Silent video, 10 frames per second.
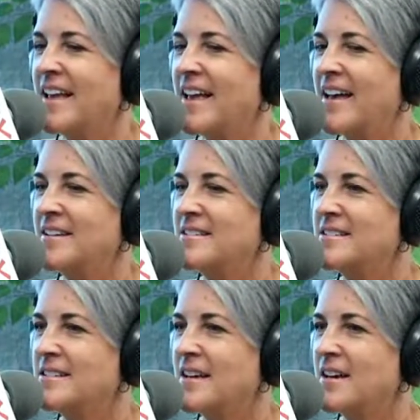
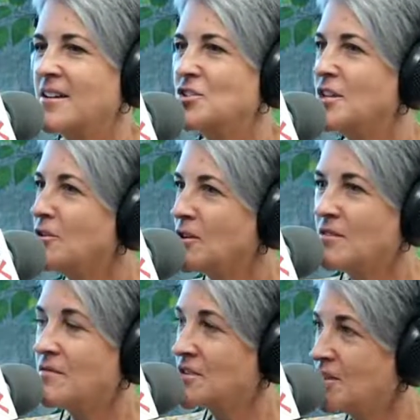And she
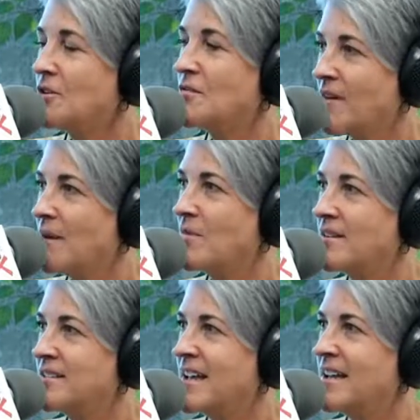looked
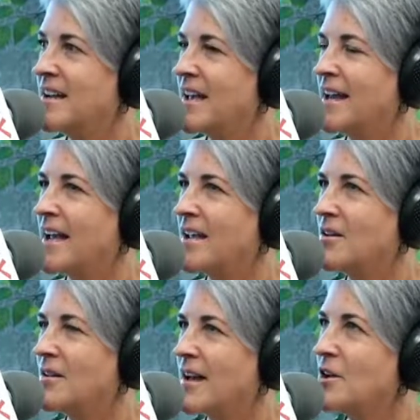vibrant, and I
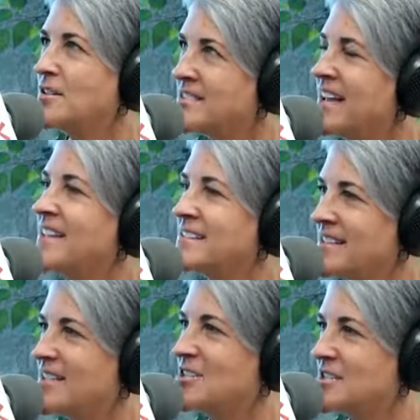could sense
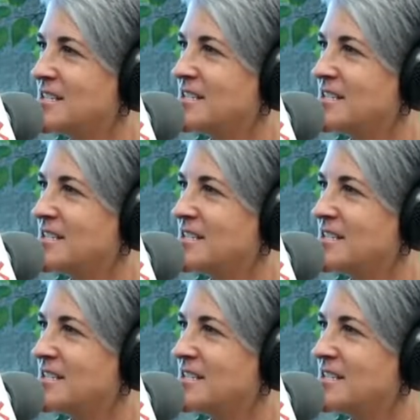that she's